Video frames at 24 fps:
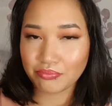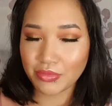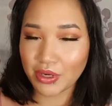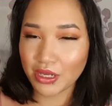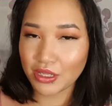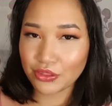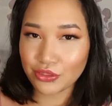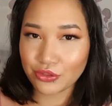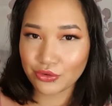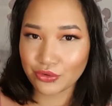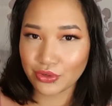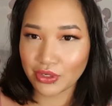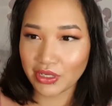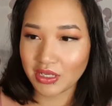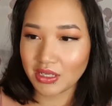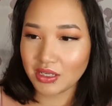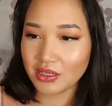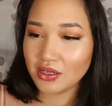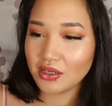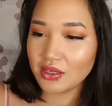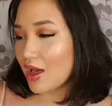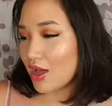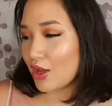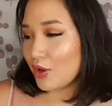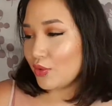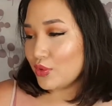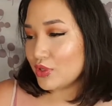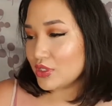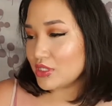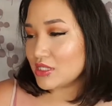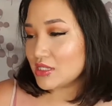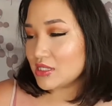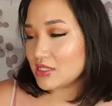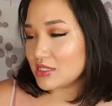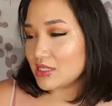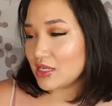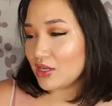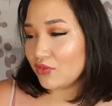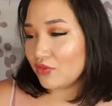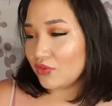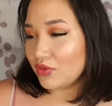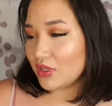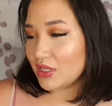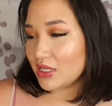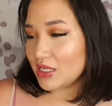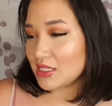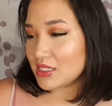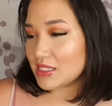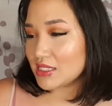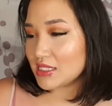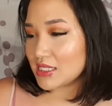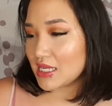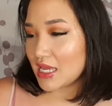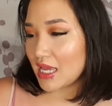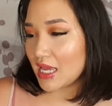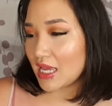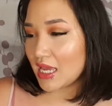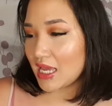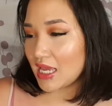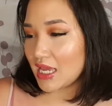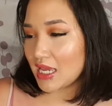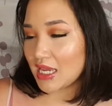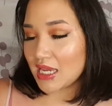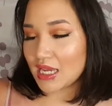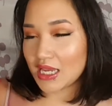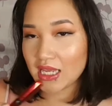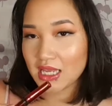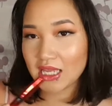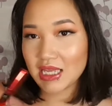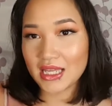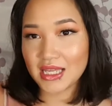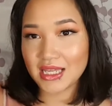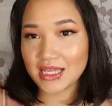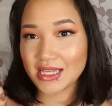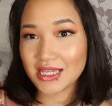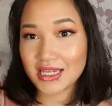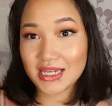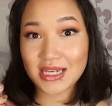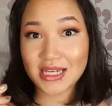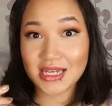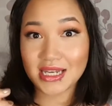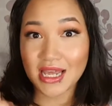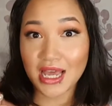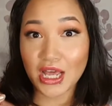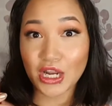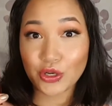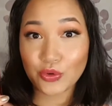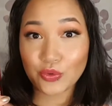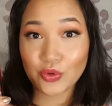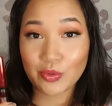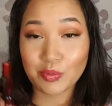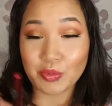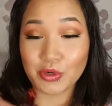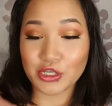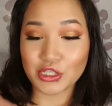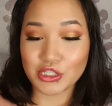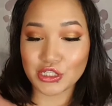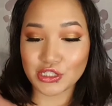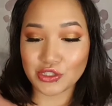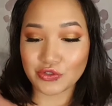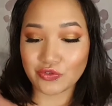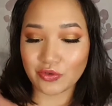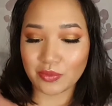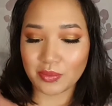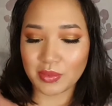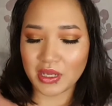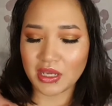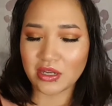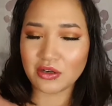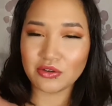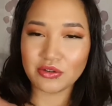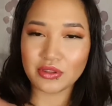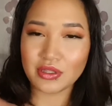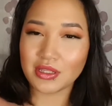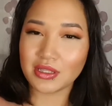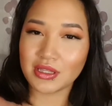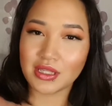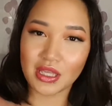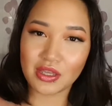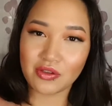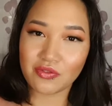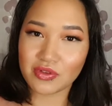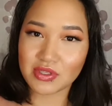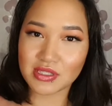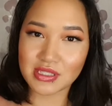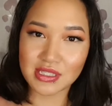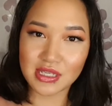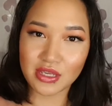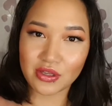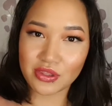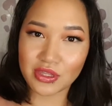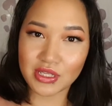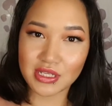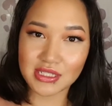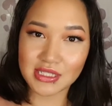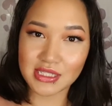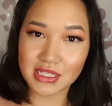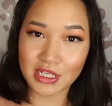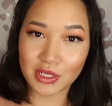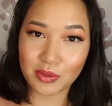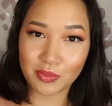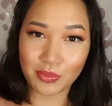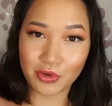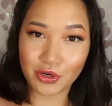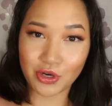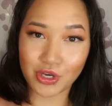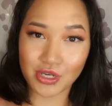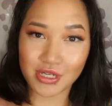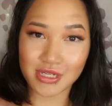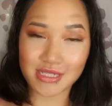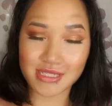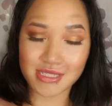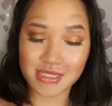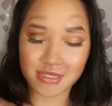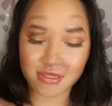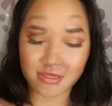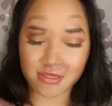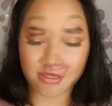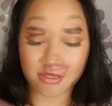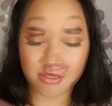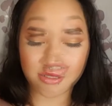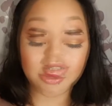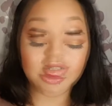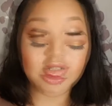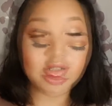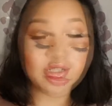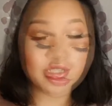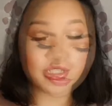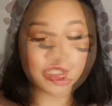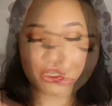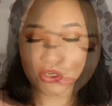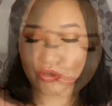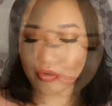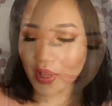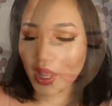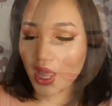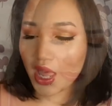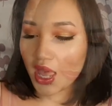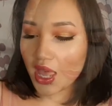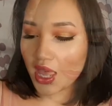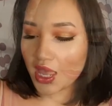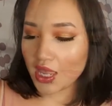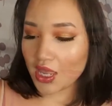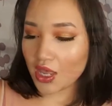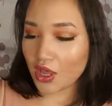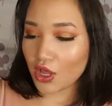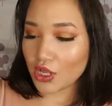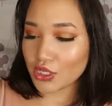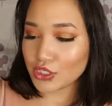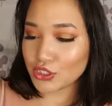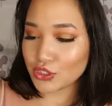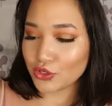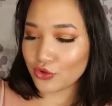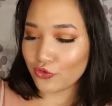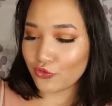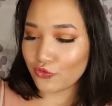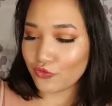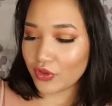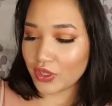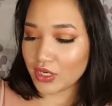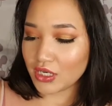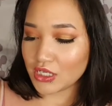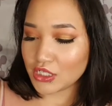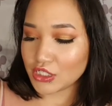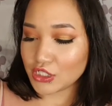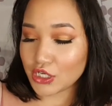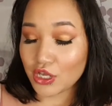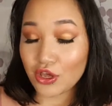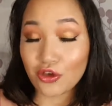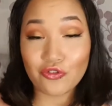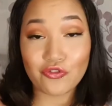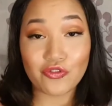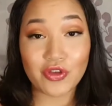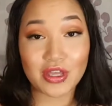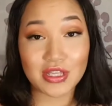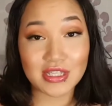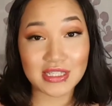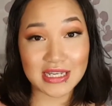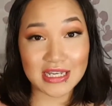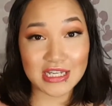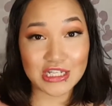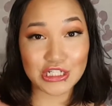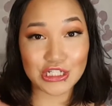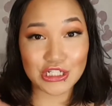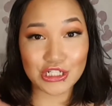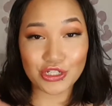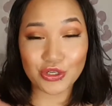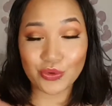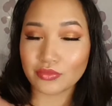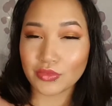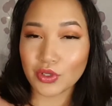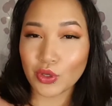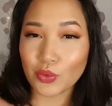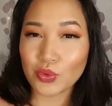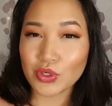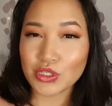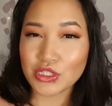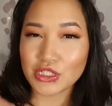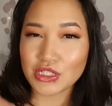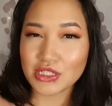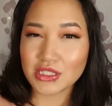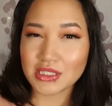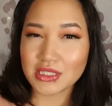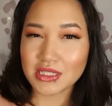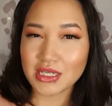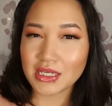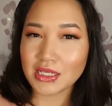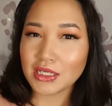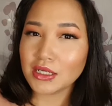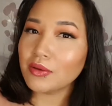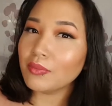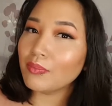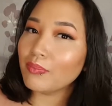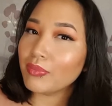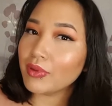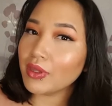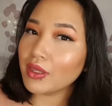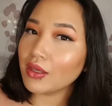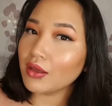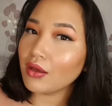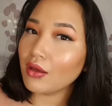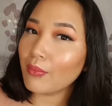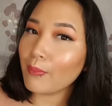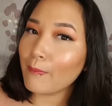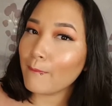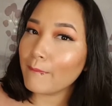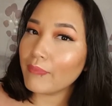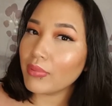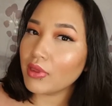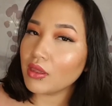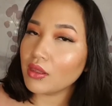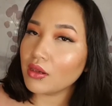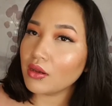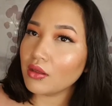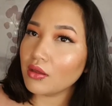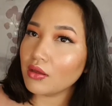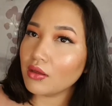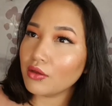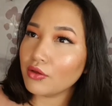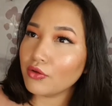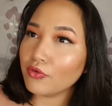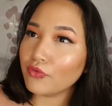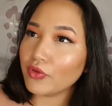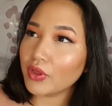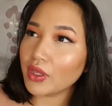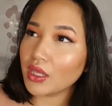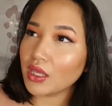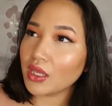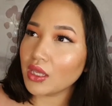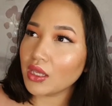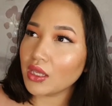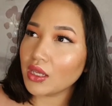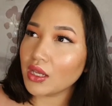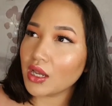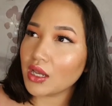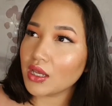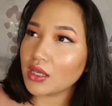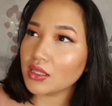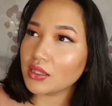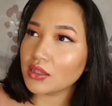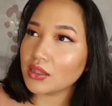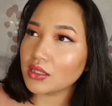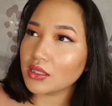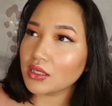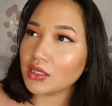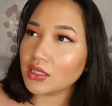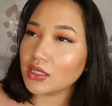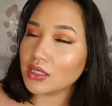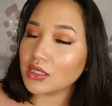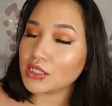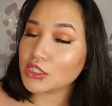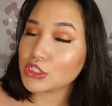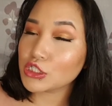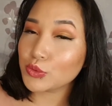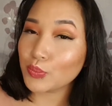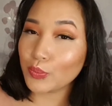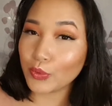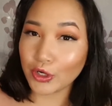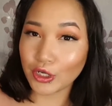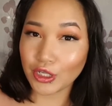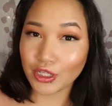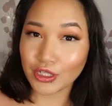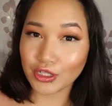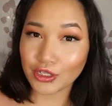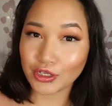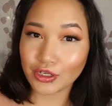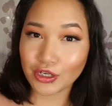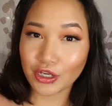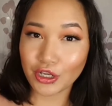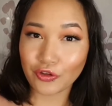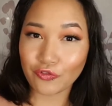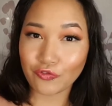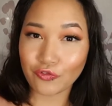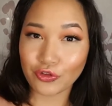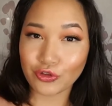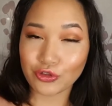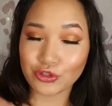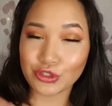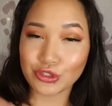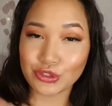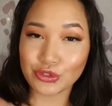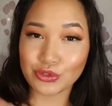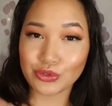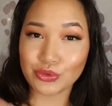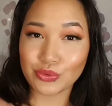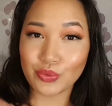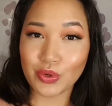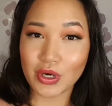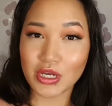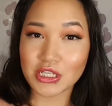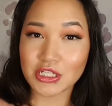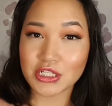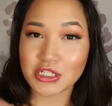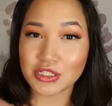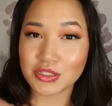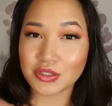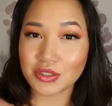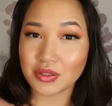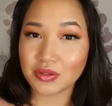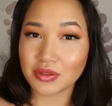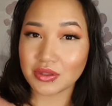by 3. I would definitely say not a repurchase for me. I don't think they even sell these anymore, honestly. So I also finished a foundation, which is gonna be a bit of a, I think, spoiler if you do watch